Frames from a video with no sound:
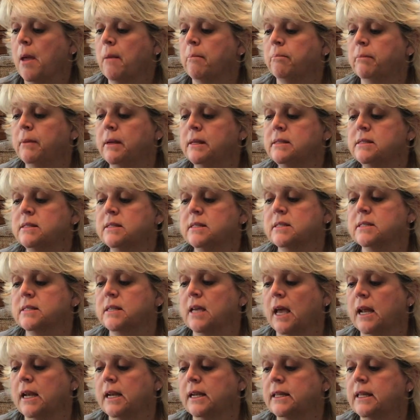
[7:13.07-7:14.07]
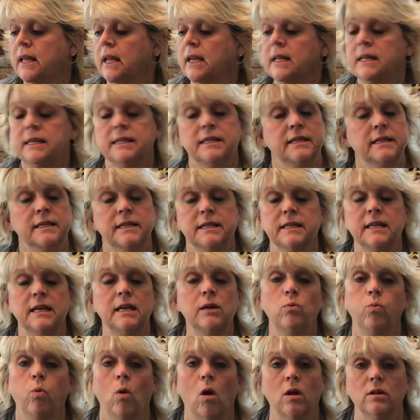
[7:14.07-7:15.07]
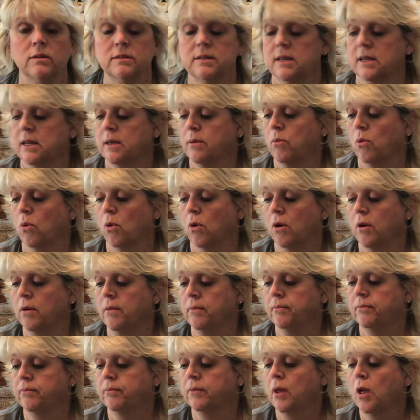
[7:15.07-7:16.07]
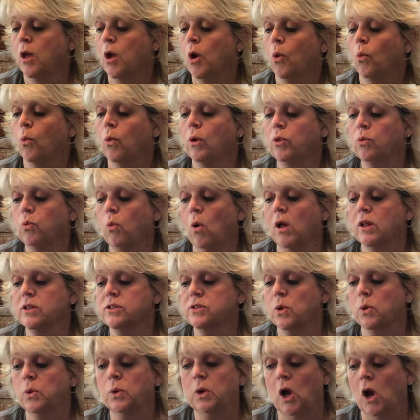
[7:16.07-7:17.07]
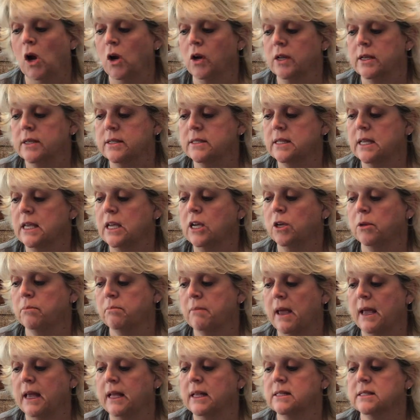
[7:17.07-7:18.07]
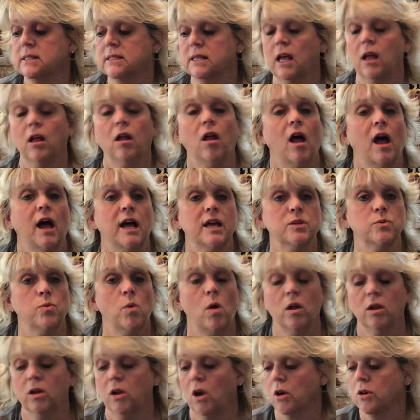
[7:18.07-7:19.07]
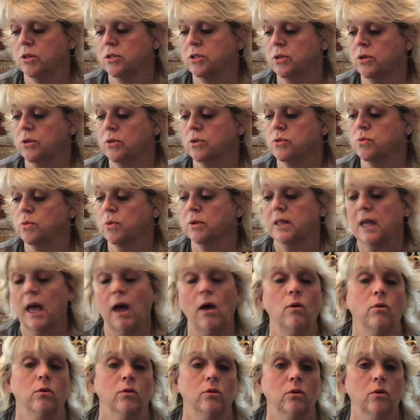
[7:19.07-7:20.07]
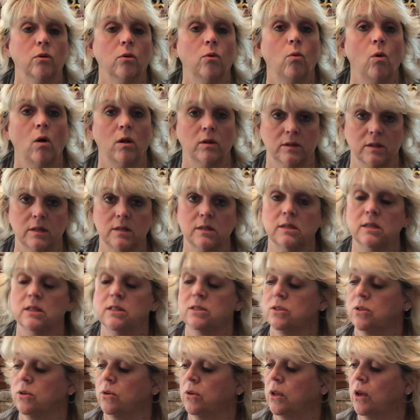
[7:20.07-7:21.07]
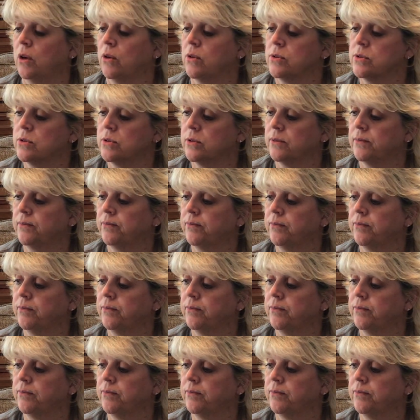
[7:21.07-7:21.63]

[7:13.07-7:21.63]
Mintz decided that he didn't need Walt anymore. With Walt's own artists, he could make and sell Oswald cartoons without Walt Disney Studios.